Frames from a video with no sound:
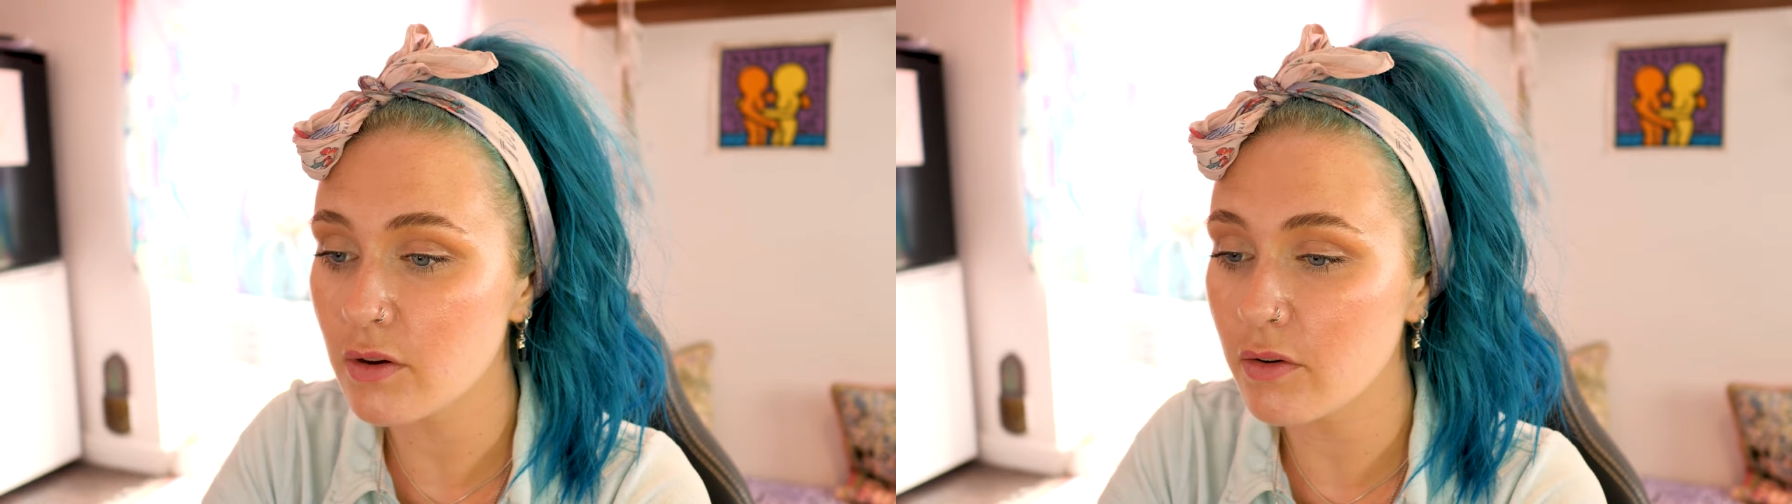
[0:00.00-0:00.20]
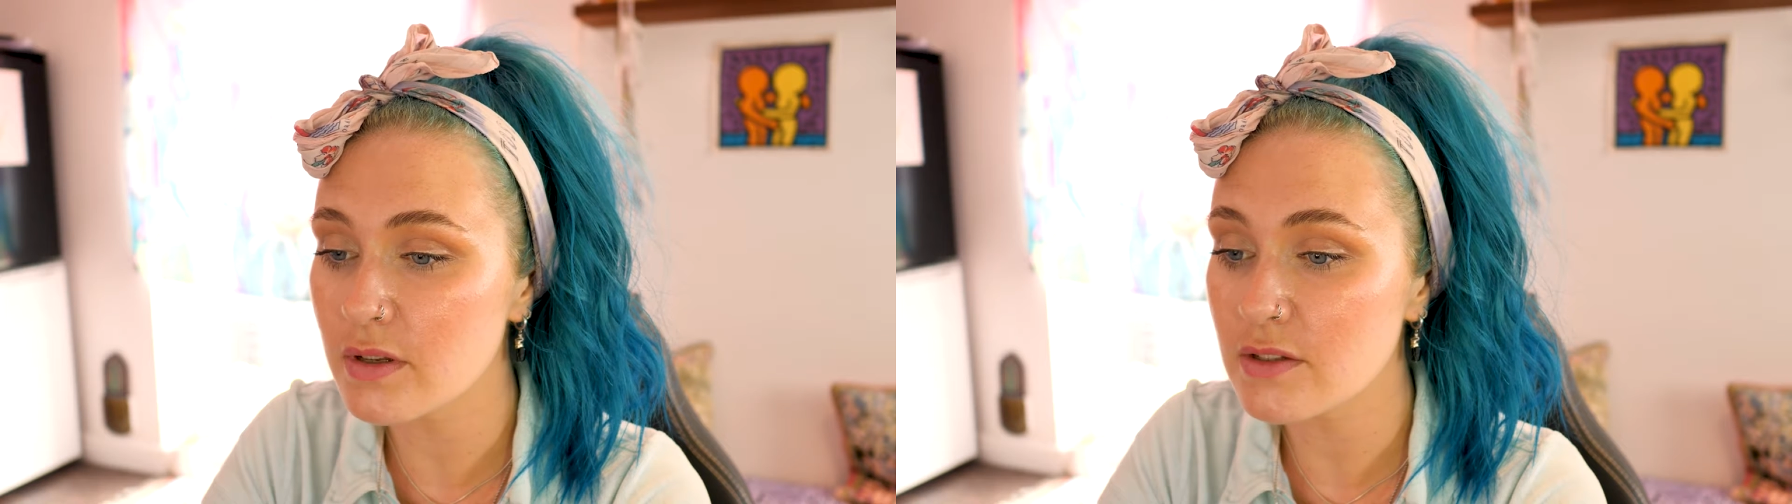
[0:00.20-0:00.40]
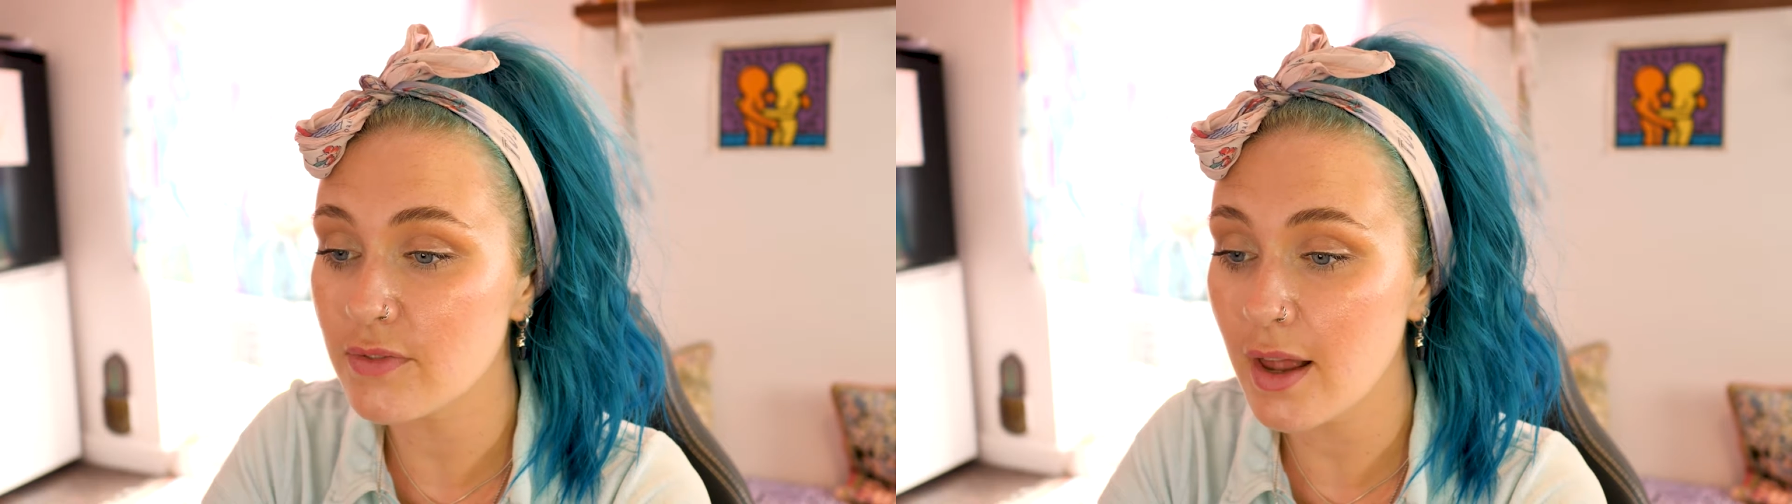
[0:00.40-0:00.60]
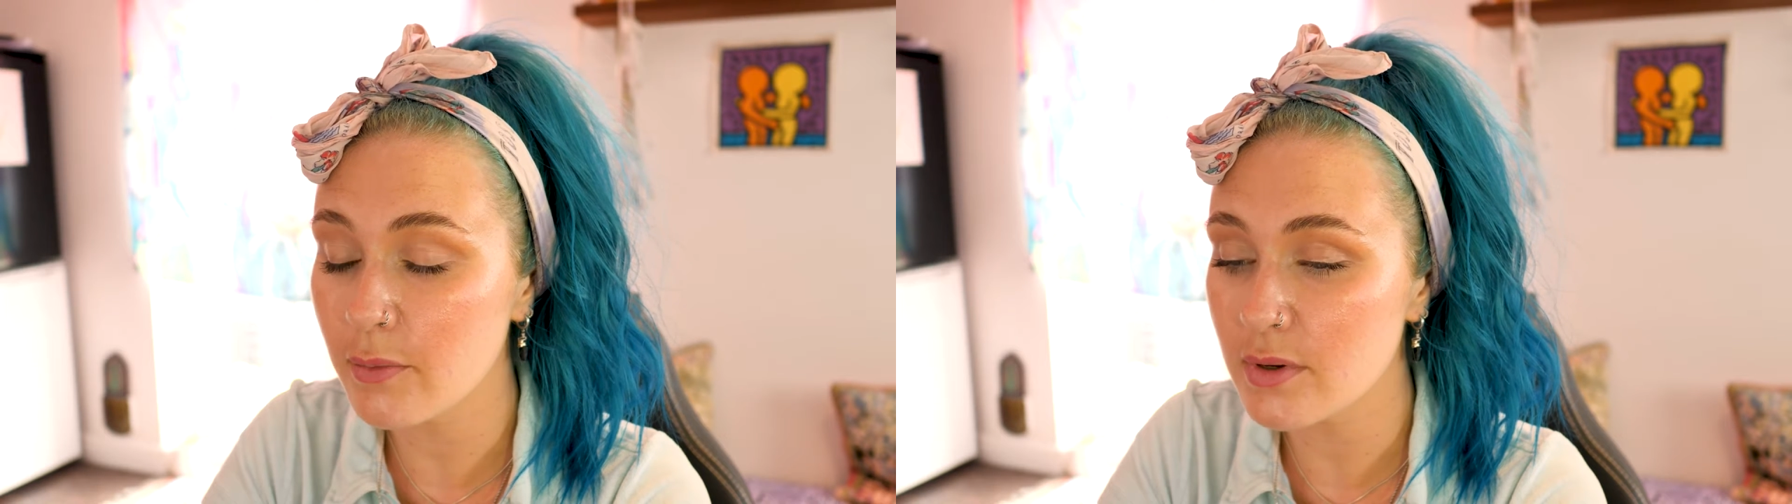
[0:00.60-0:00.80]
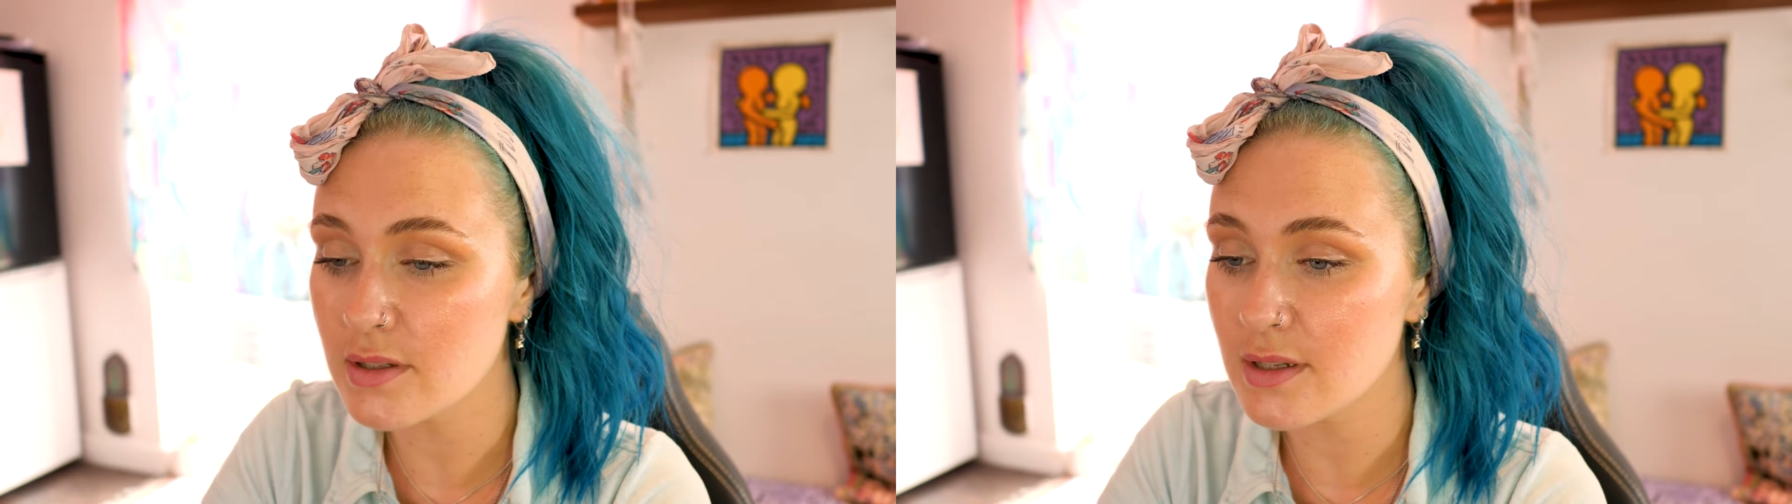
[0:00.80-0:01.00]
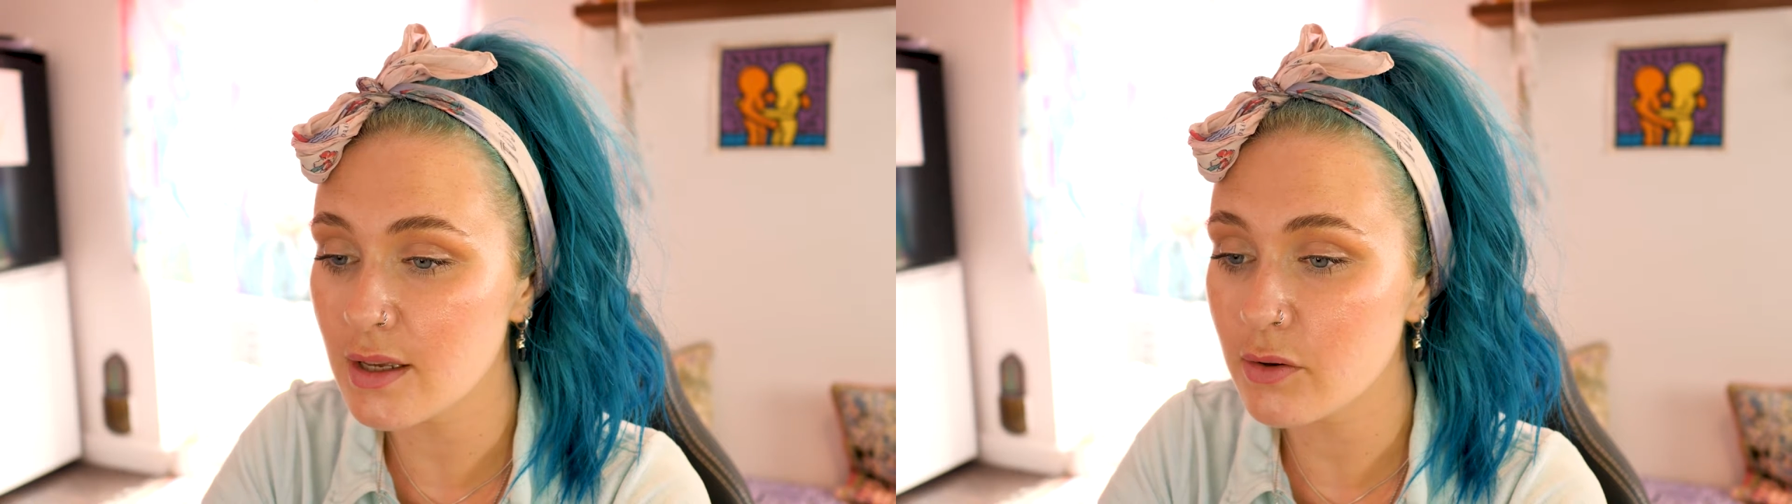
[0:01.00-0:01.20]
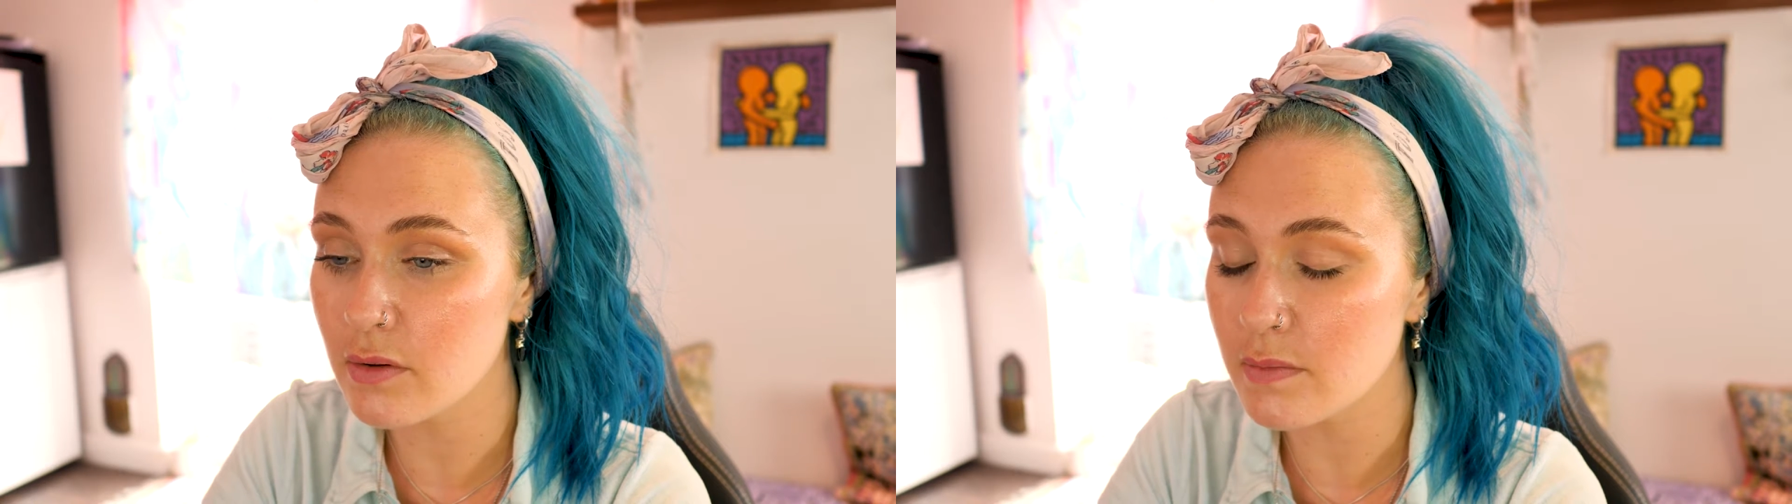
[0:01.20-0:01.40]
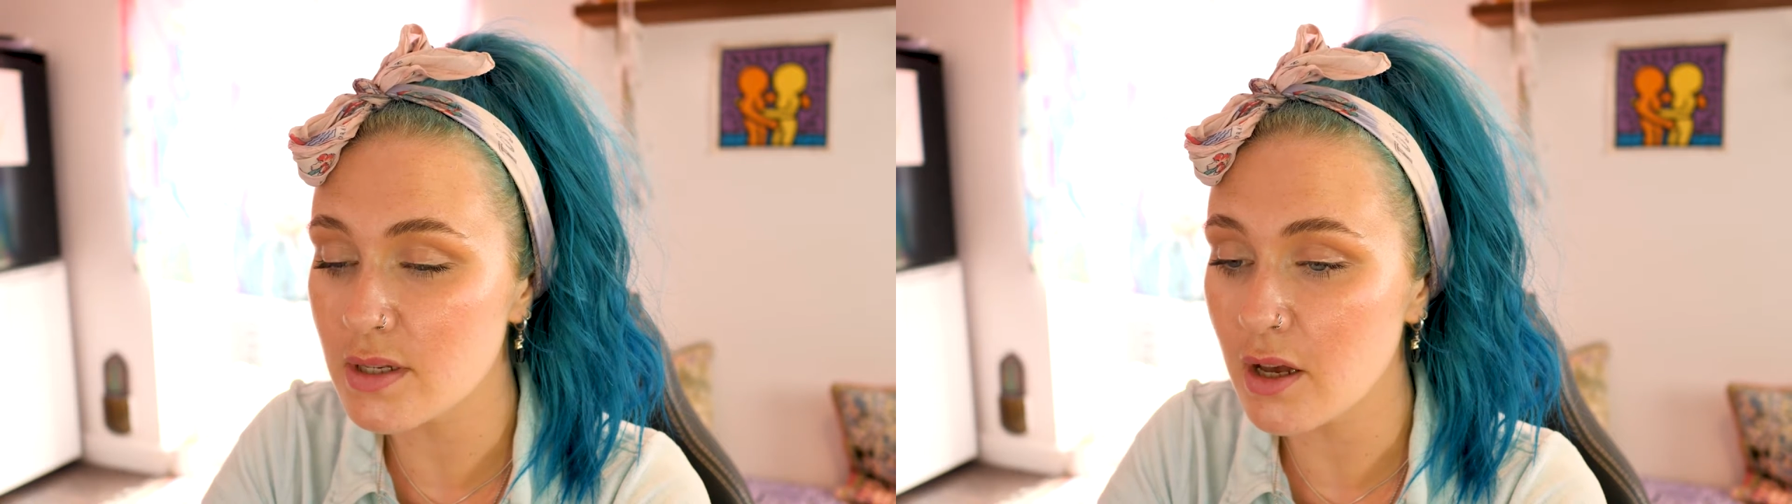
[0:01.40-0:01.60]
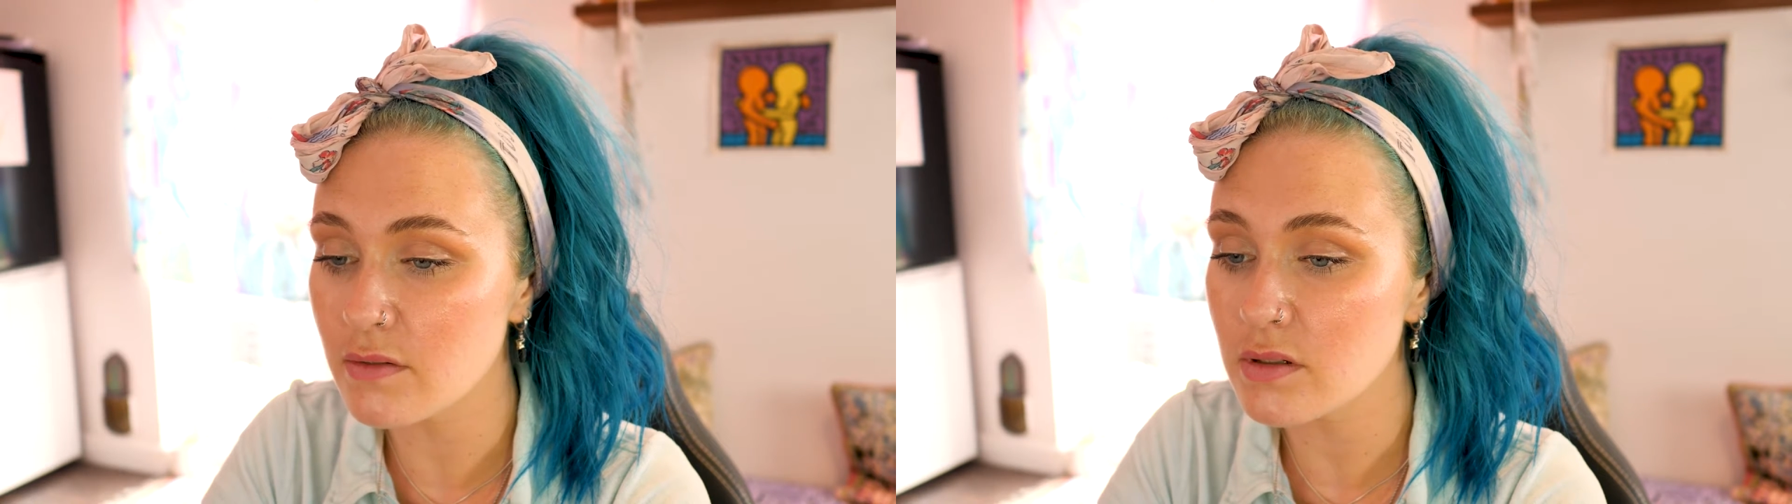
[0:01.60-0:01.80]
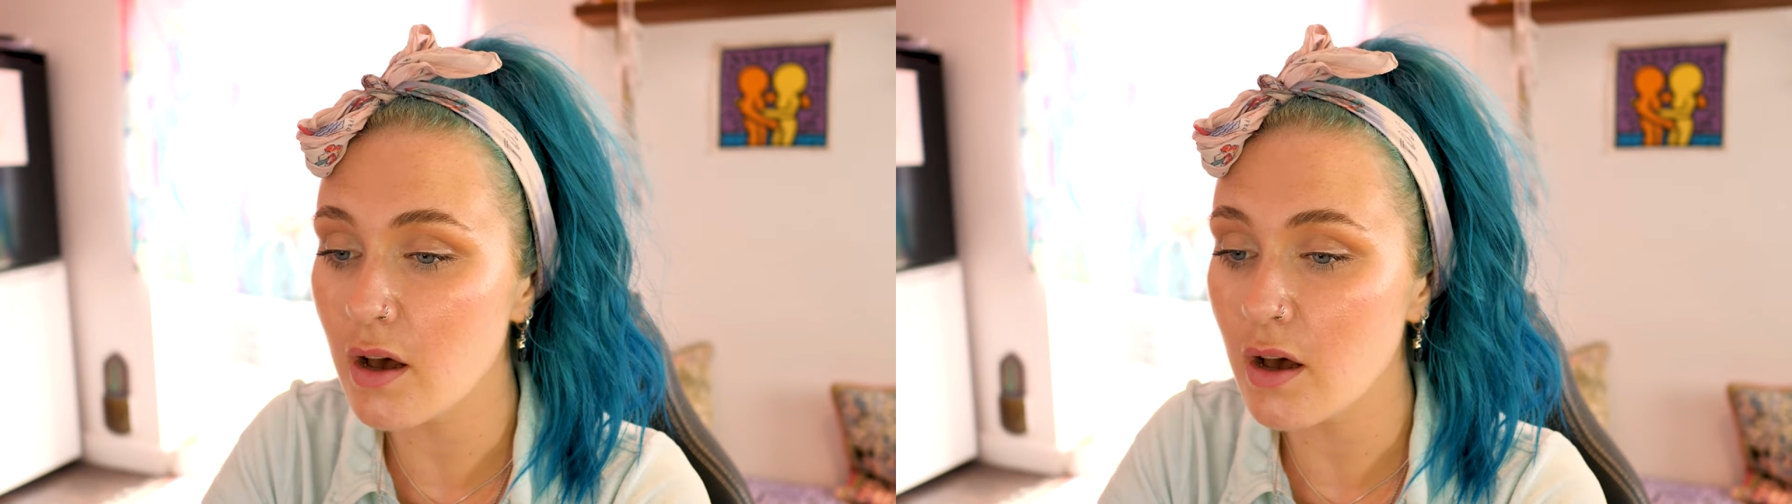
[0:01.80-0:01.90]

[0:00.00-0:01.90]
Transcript: of its flowers to heal themselves